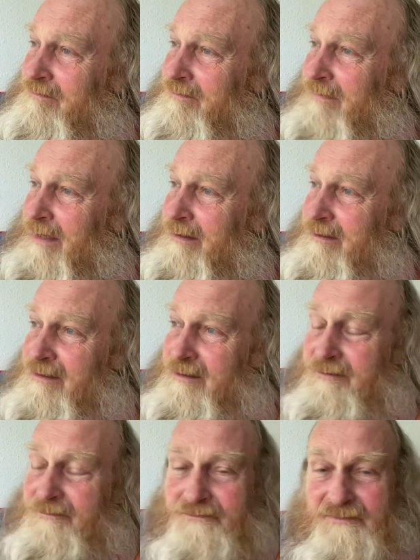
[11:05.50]
And its
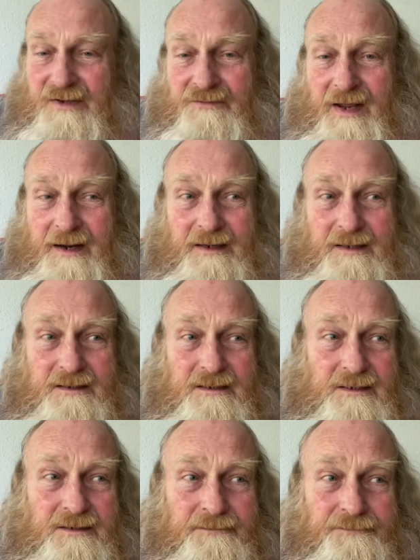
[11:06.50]

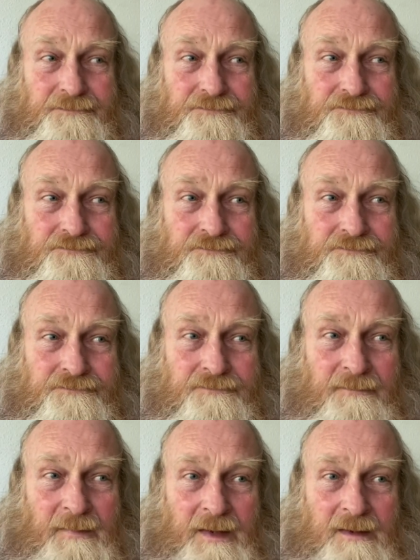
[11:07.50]
effects,
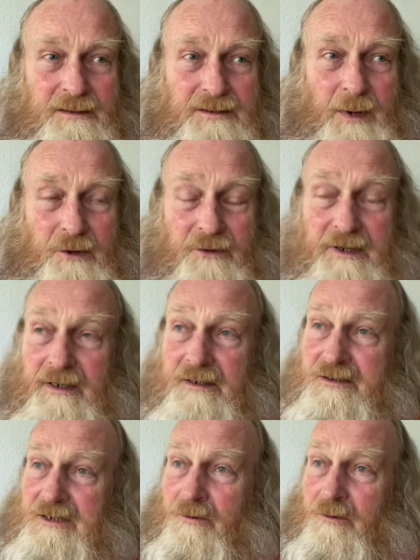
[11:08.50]
smoking
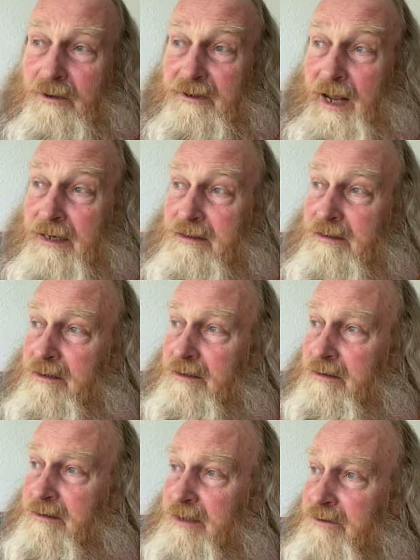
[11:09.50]
and so on,
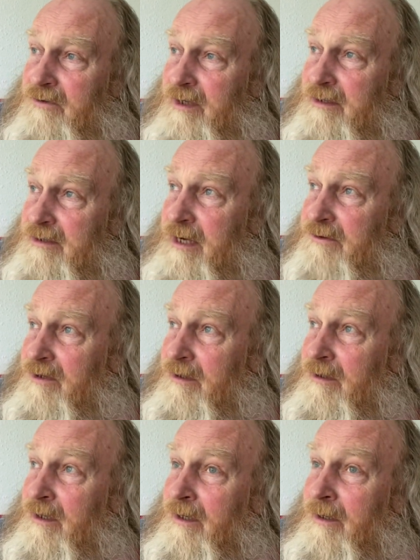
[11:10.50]
cancer, etc., etc.